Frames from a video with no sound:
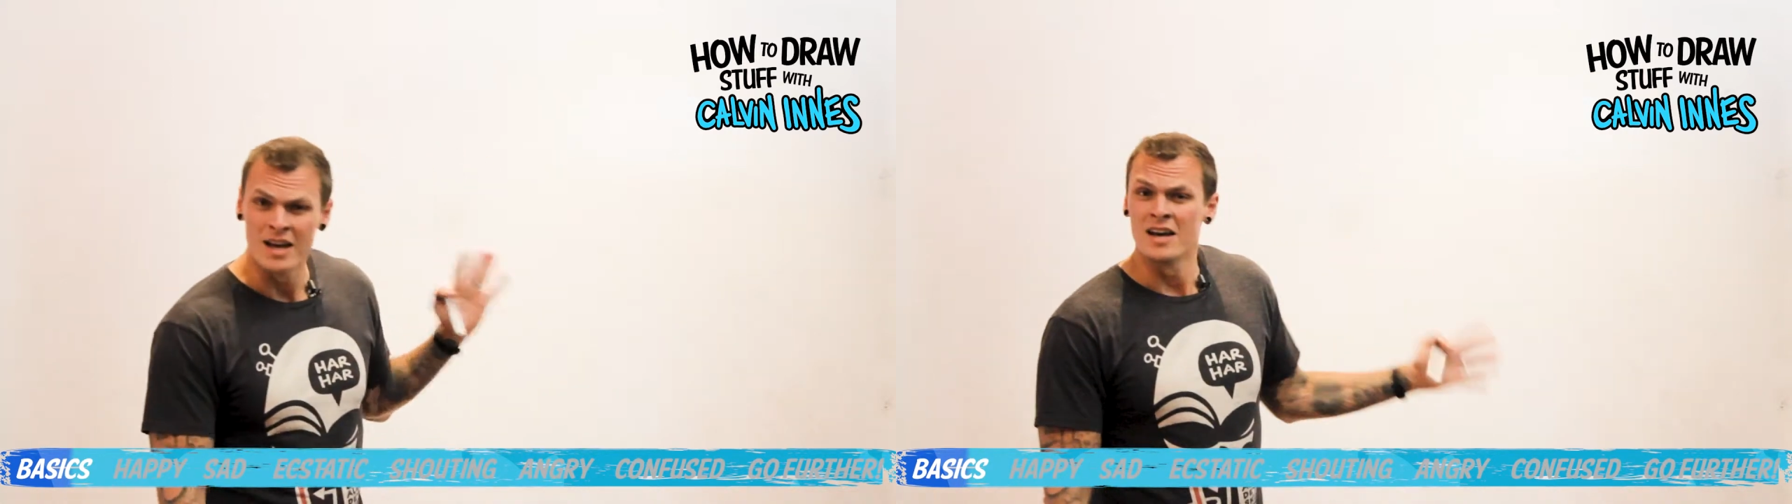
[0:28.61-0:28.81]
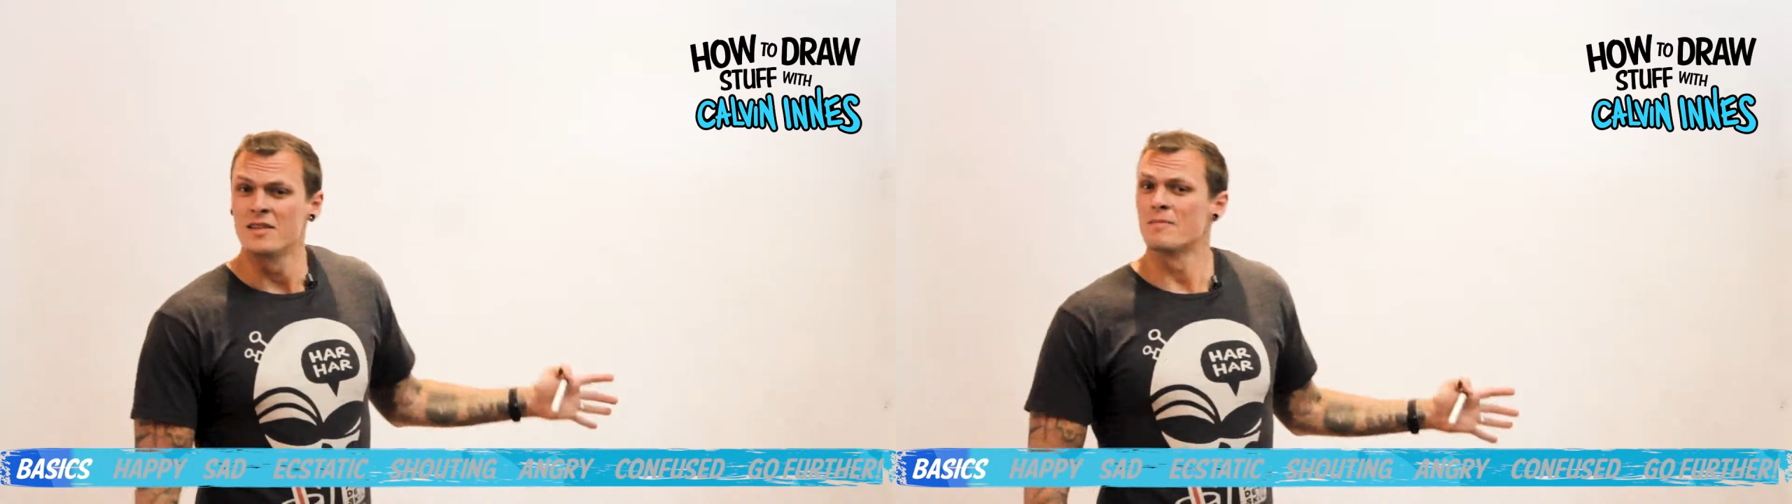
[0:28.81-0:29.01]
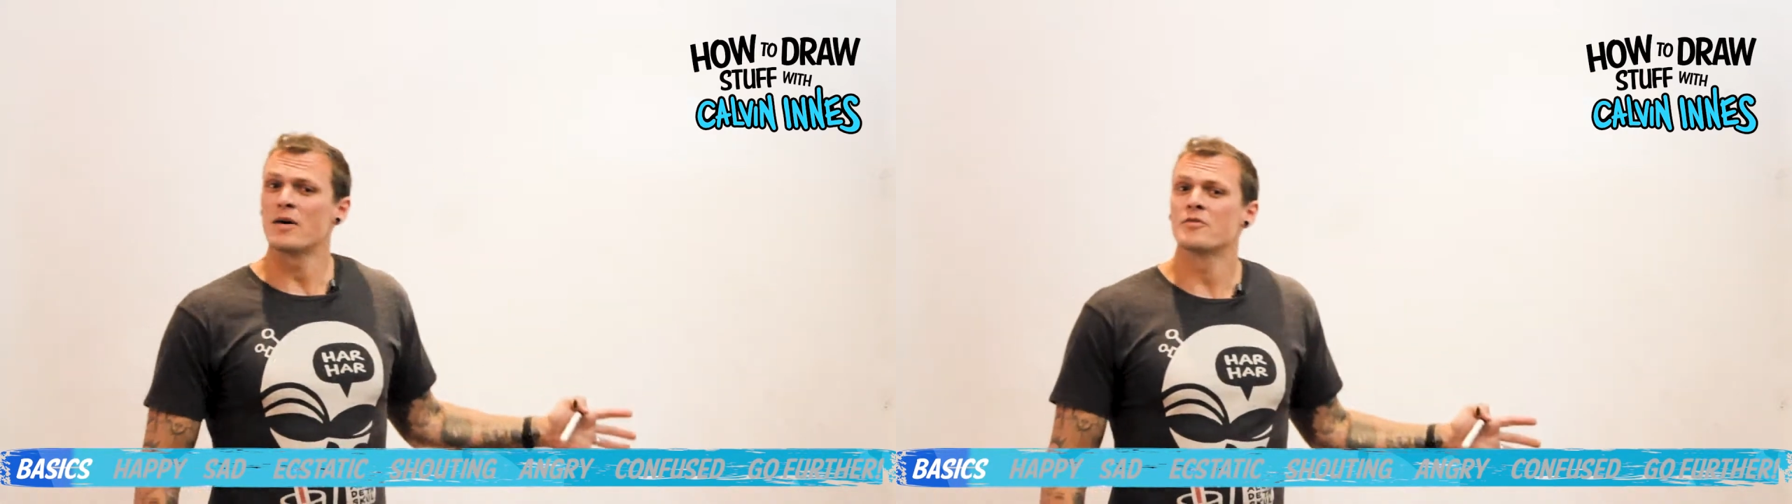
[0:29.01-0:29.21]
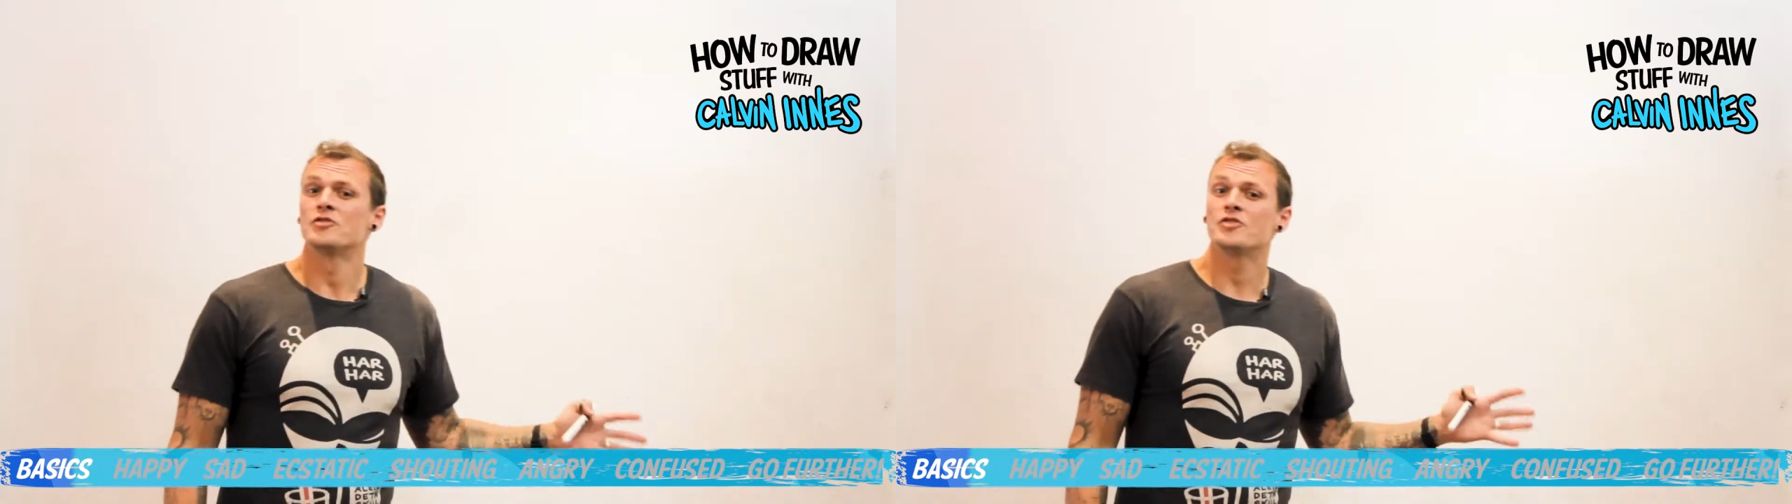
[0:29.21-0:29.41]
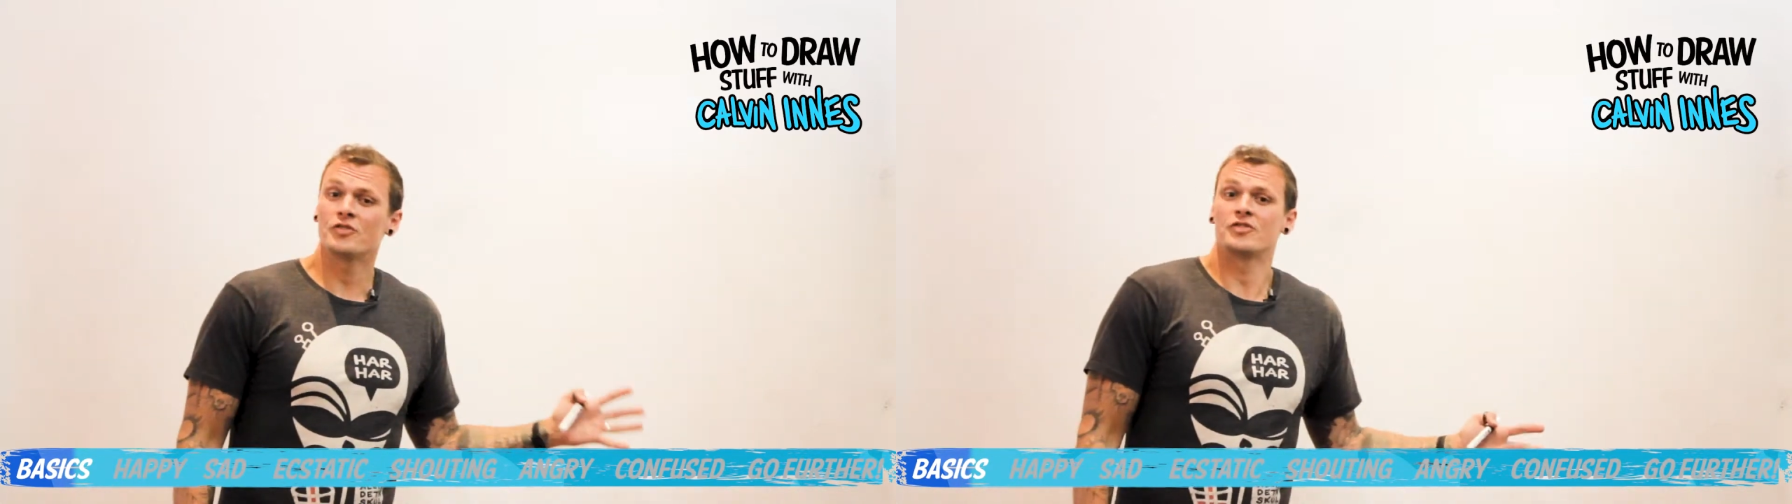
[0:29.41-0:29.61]
Mouths are
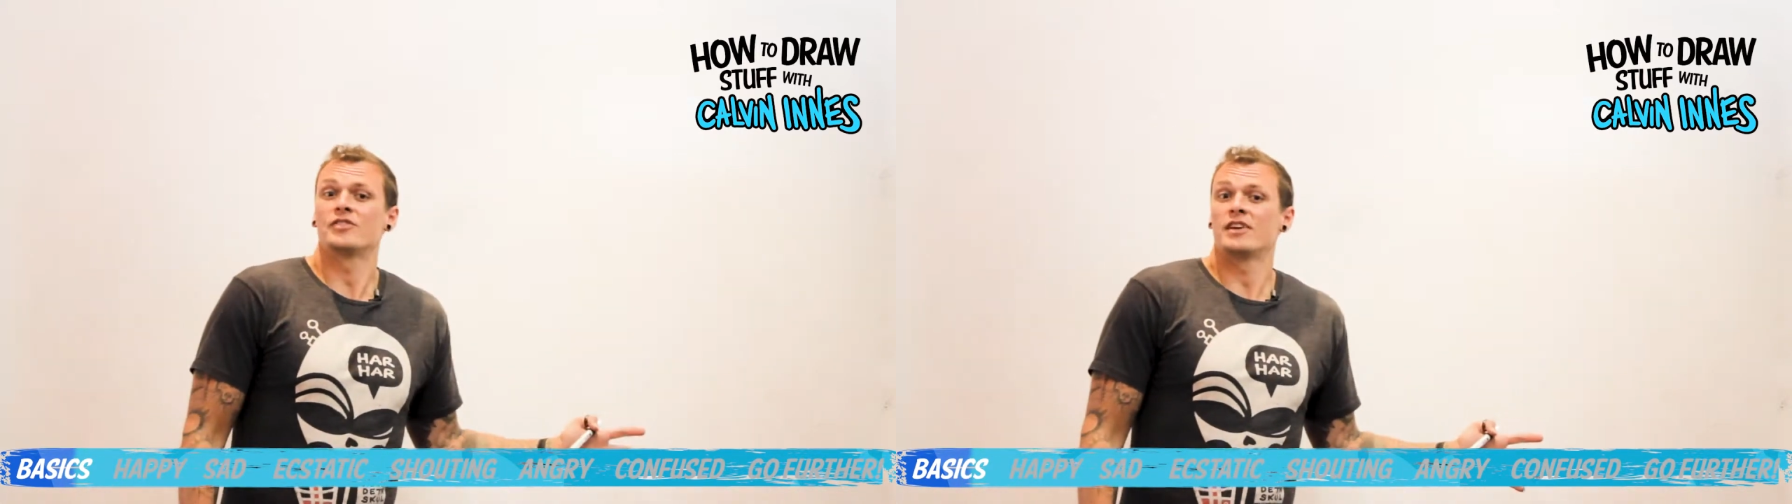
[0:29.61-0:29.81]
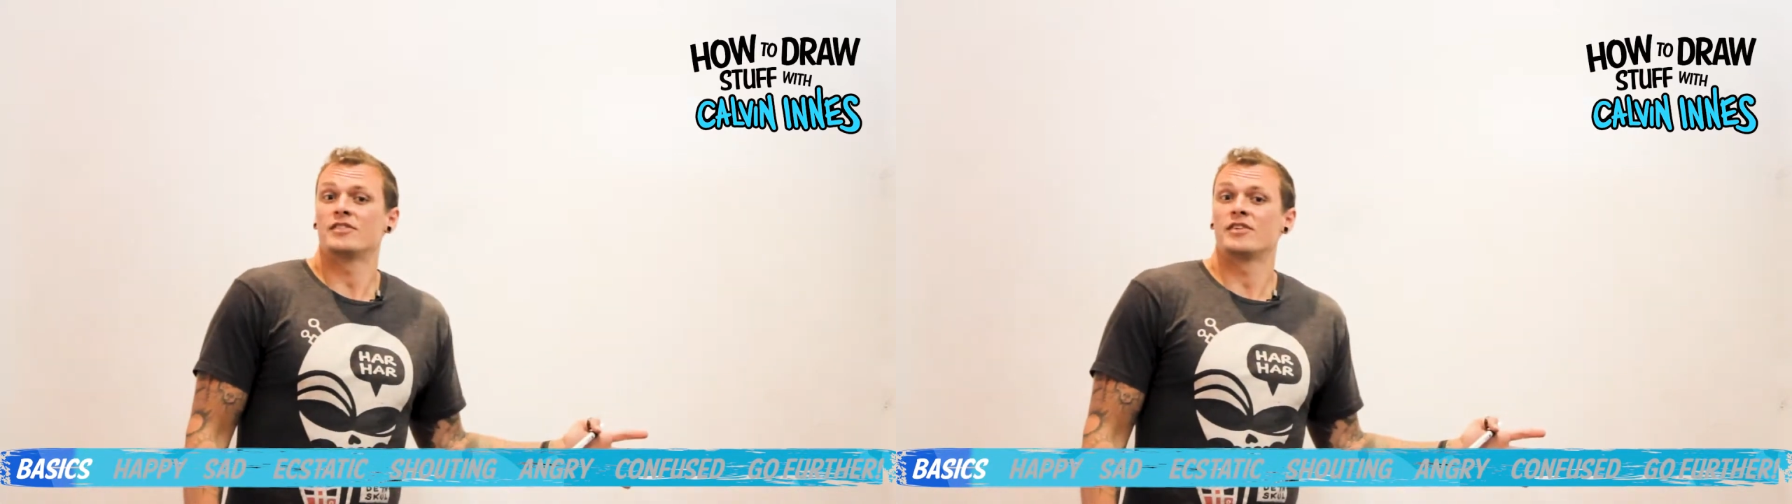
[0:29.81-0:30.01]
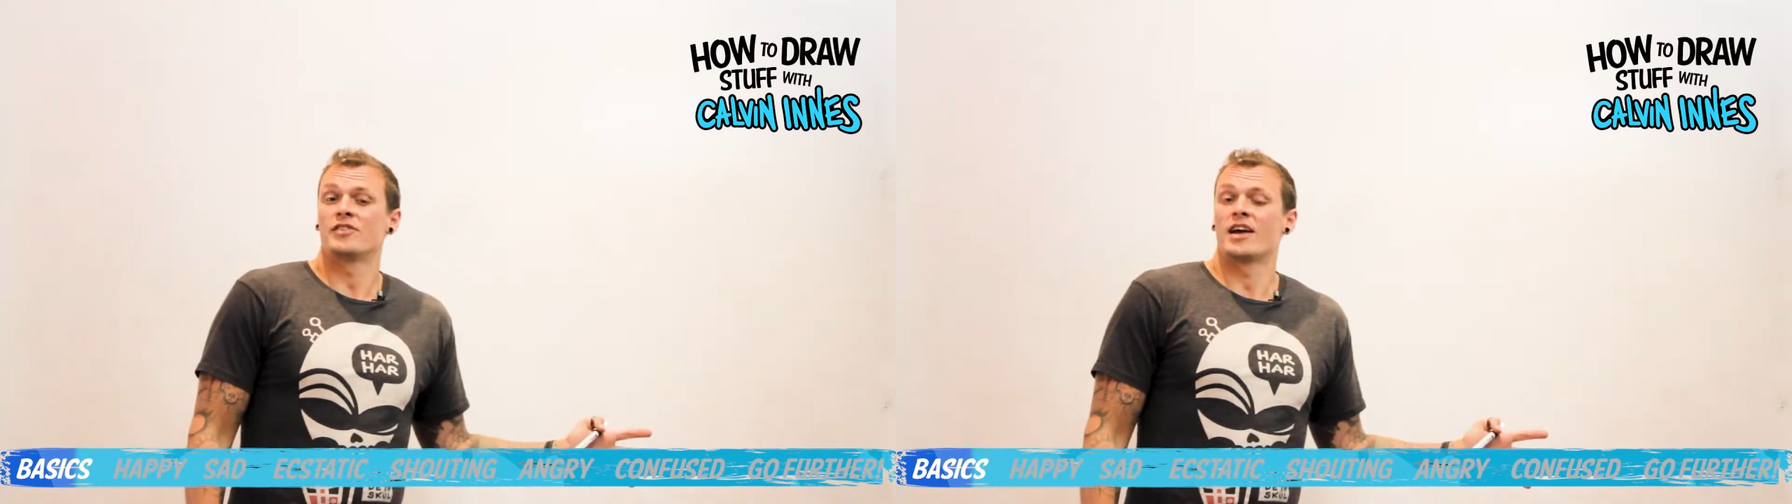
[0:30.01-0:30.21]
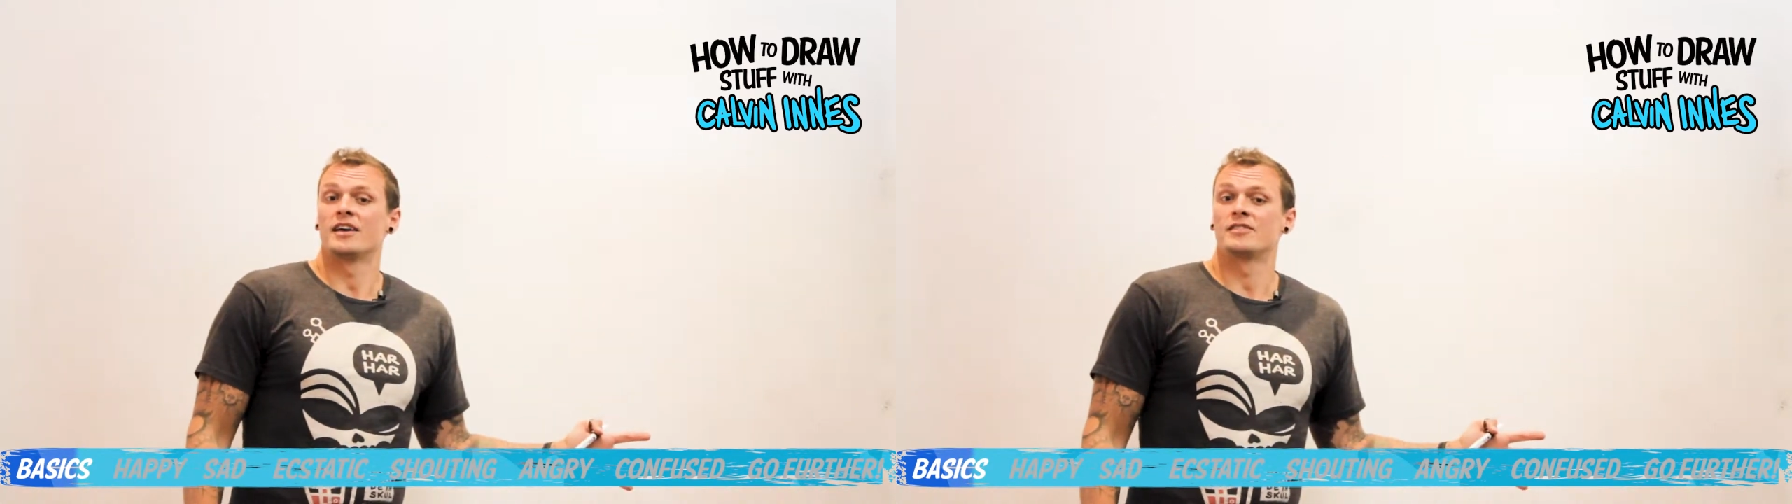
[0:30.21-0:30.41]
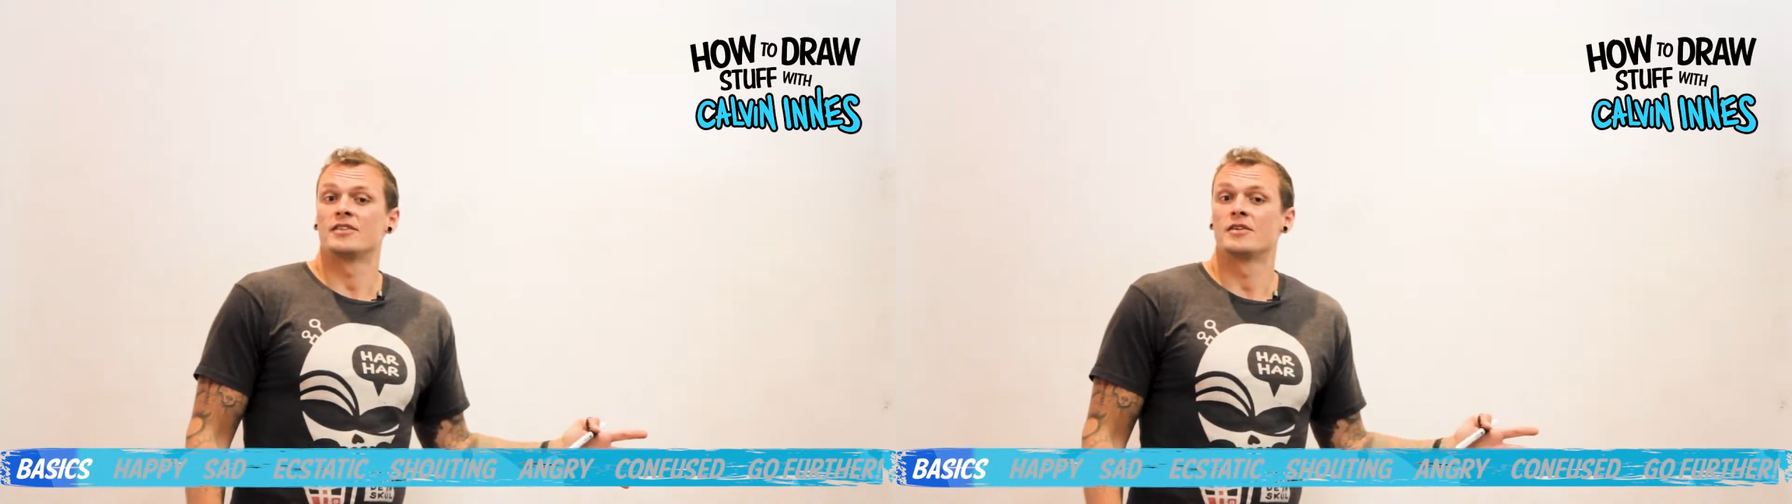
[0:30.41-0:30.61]
just as easy as the eyes.